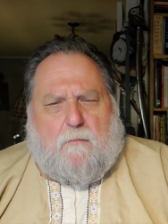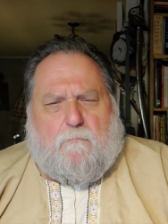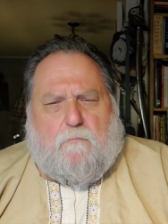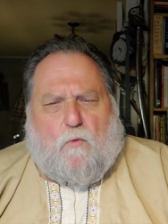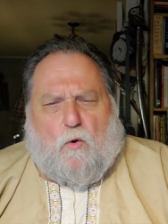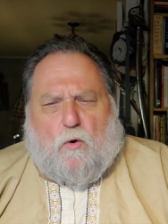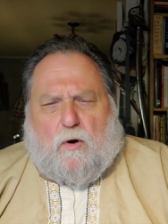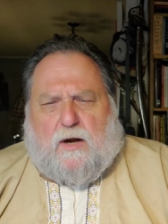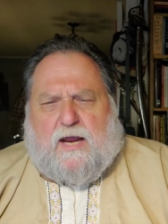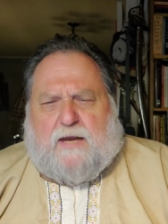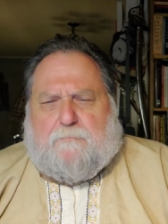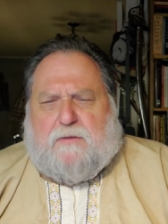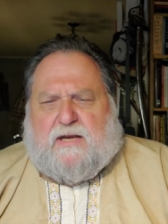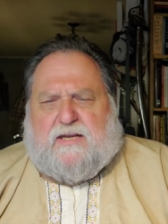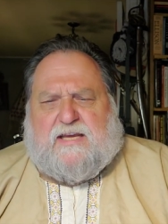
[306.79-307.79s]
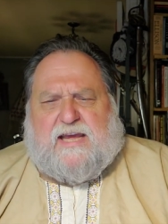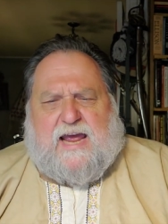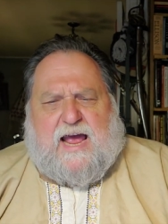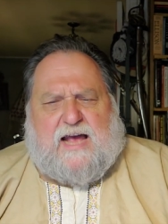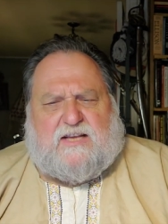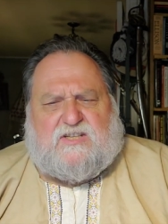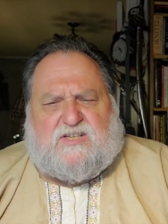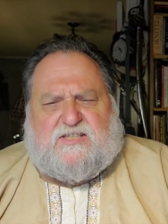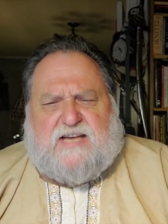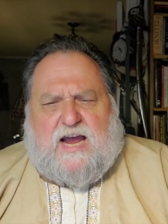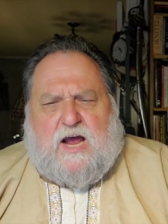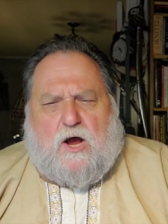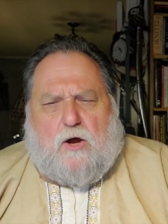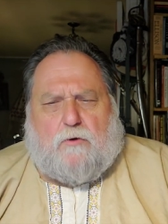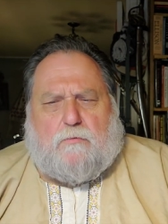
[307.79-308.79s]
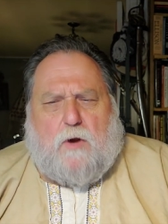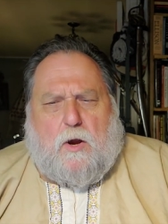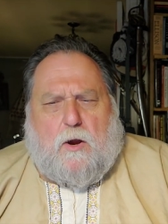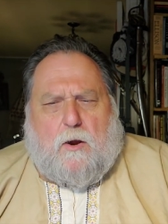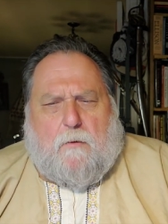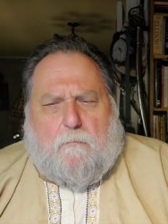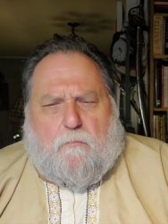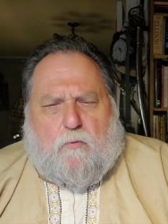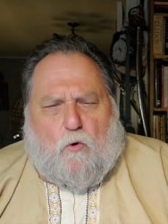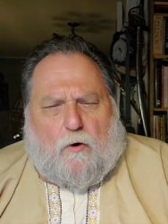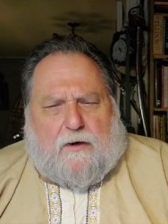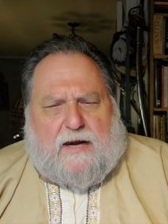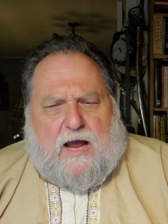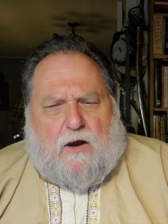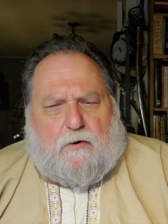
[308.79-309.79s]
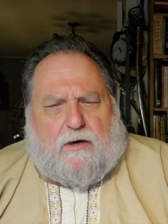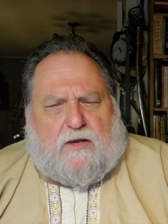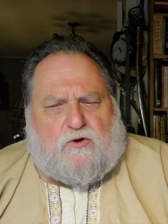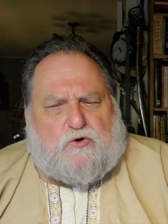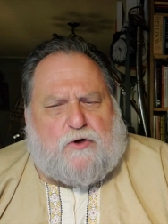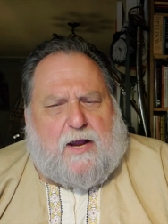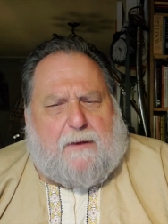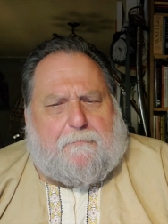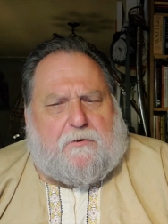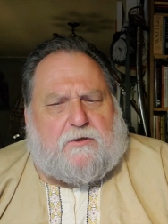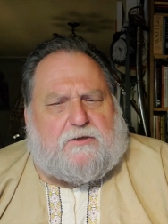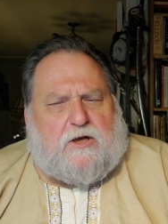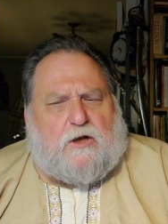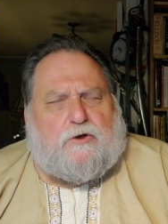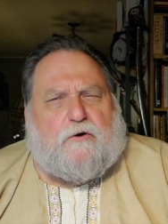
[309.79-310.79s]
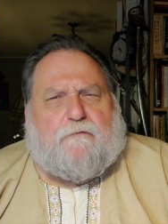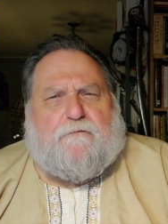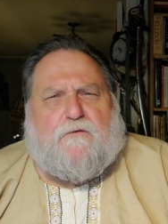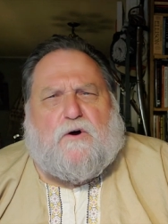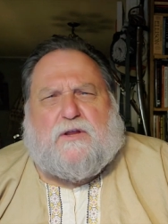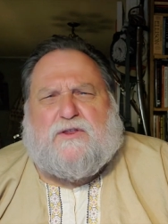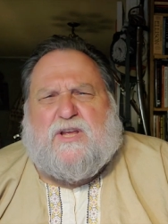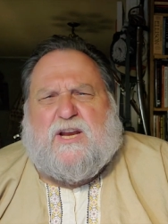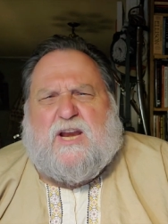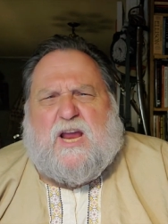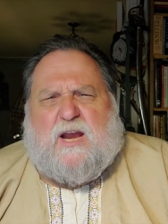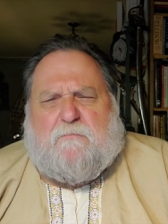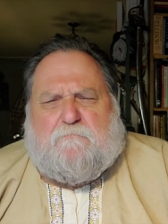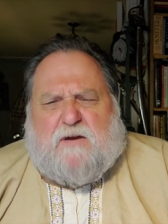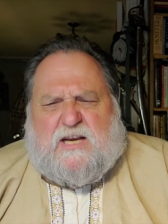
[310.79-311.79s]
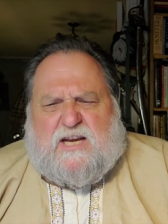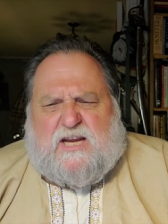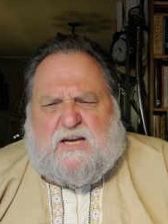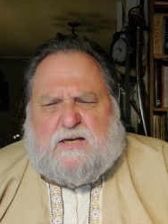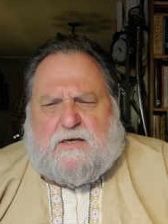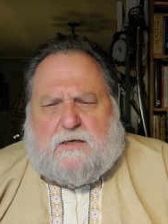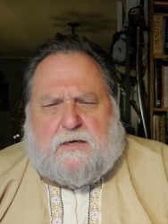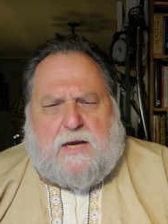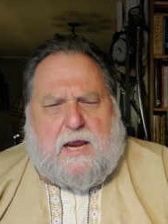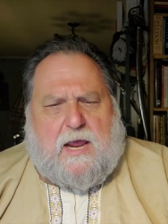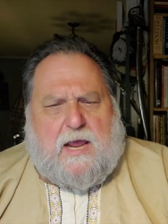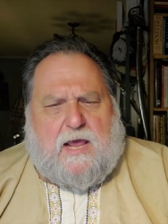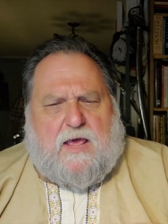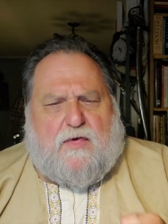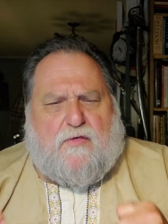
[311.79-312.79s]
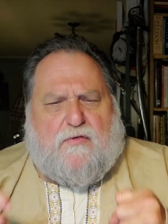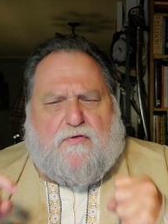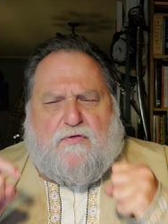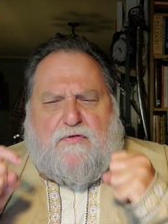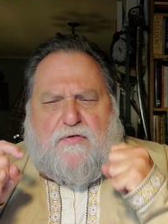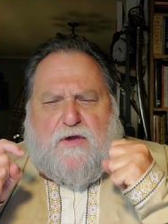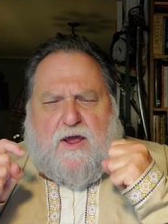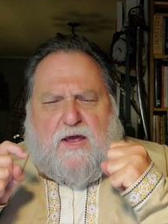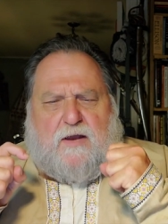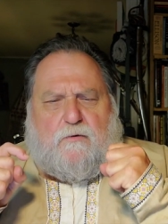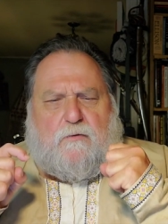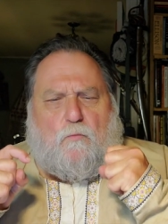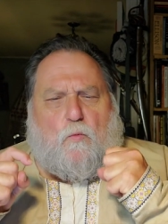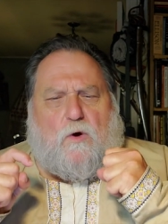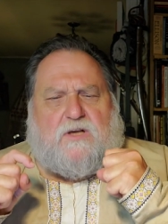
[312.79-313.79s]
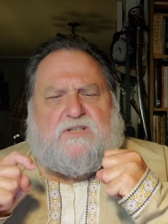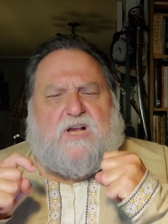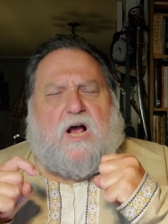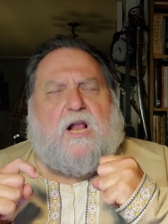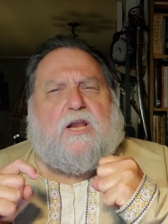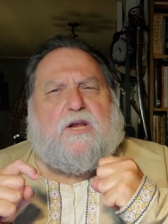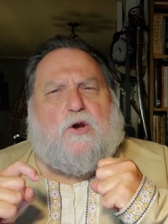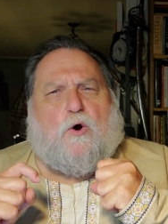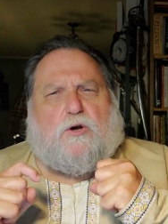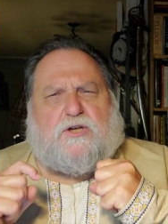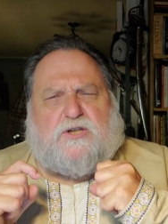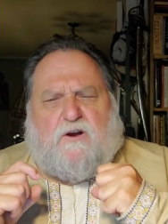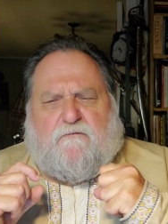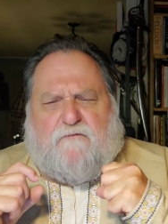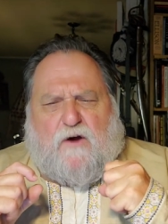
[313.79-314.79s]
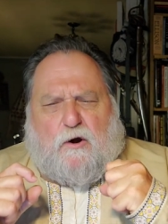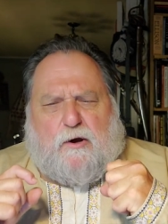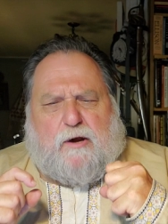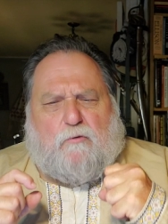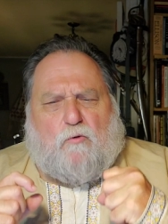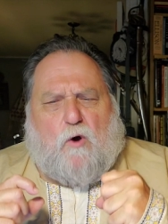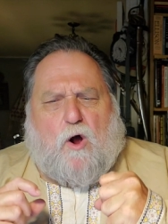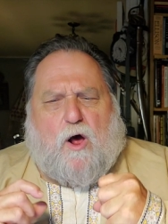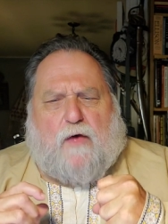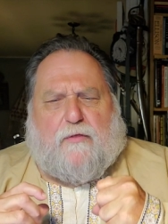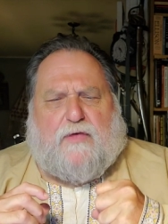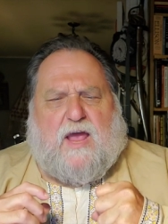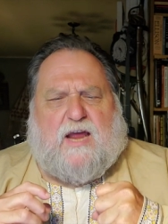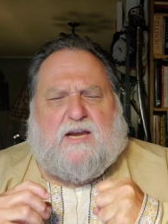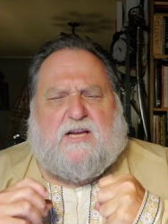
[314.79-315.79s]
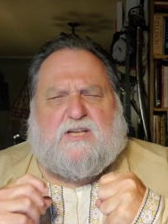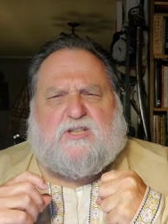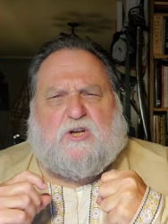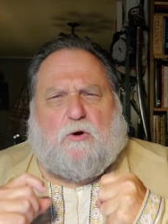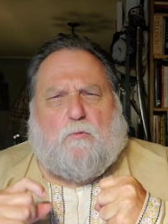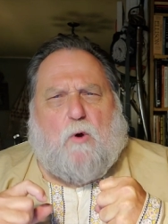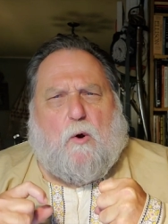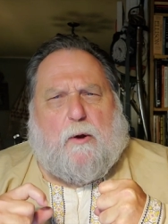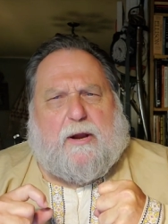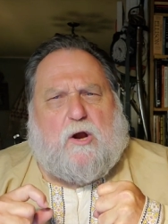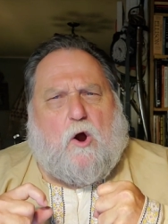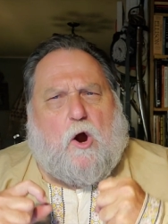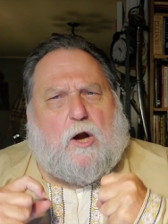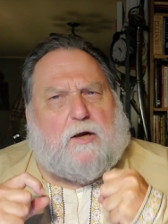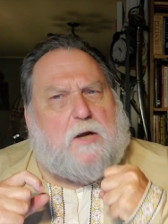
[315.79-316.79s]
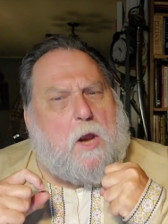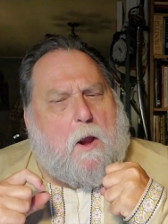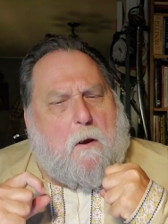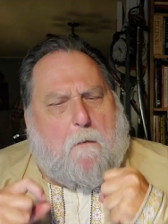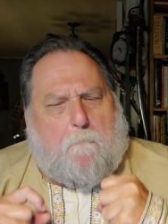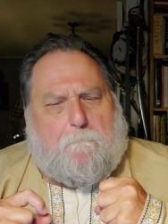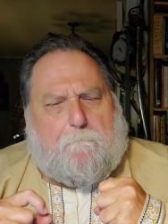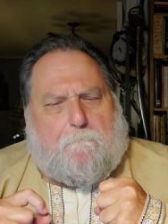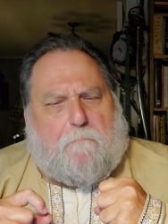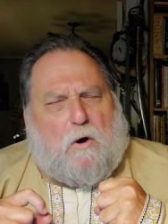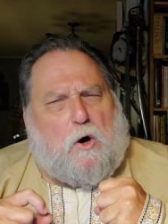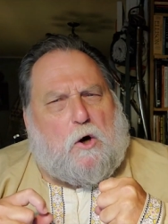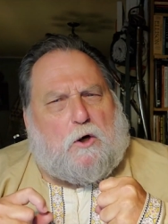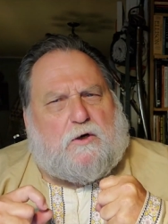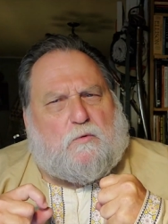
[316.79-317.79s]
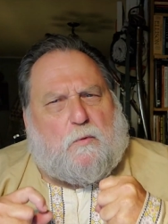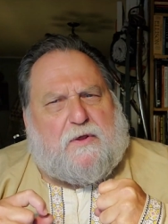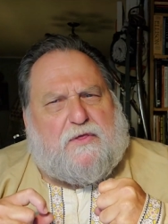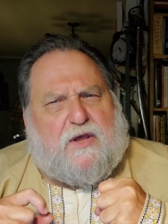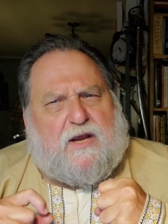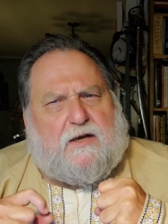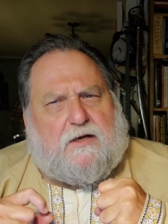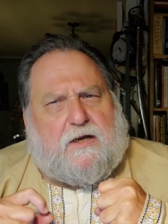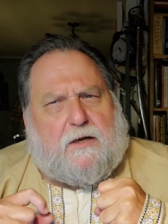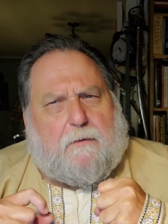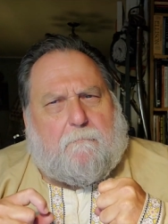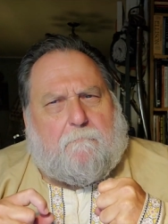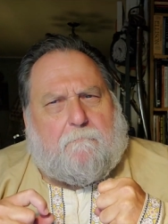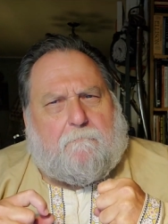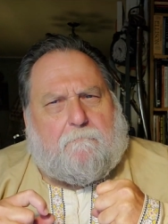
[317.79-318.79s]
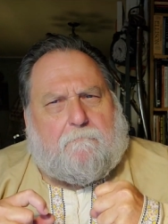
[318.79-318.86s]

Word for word: More had been cast down poured out and trampled underfoot than had been eaten. Then was Alyosha very wroth, and his heroic heart burned within him.